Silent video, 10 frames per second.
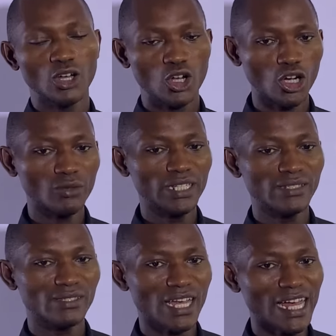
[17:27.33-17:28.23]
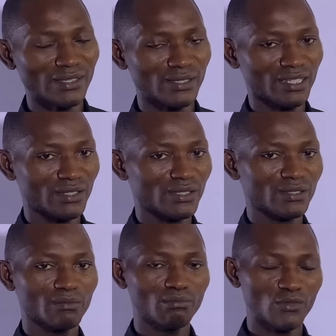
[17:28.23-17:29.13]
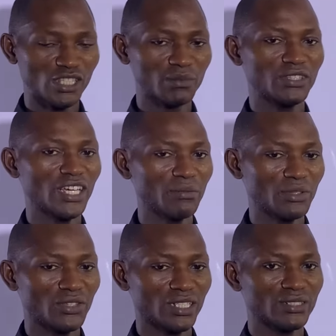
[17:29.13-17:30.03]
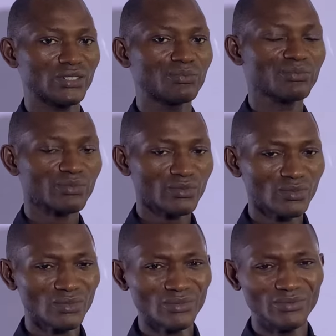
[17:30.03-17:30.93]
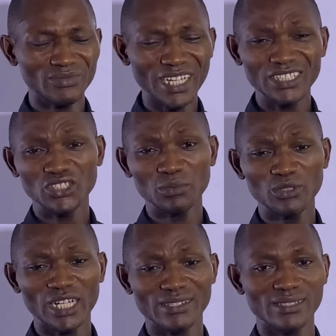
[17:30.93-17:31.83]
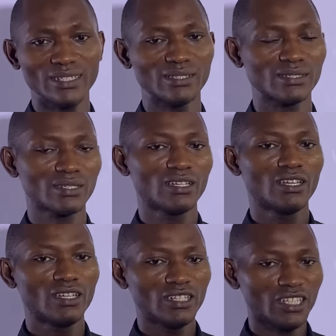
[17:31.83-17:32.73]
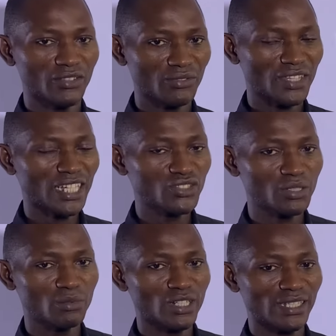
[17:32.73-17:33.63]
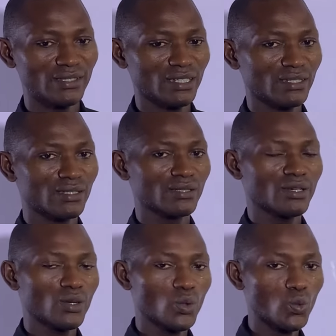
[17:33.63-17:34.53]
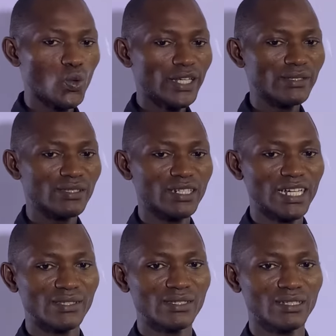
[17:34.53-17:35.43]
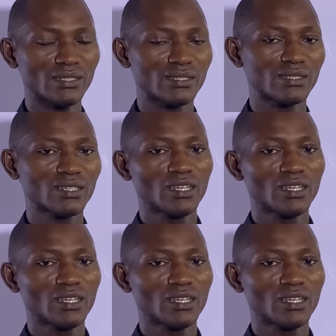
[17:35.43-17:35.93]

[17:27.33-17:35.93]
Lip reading: Current assets must be debited. Tangible assets, intangible assets, wasting assets,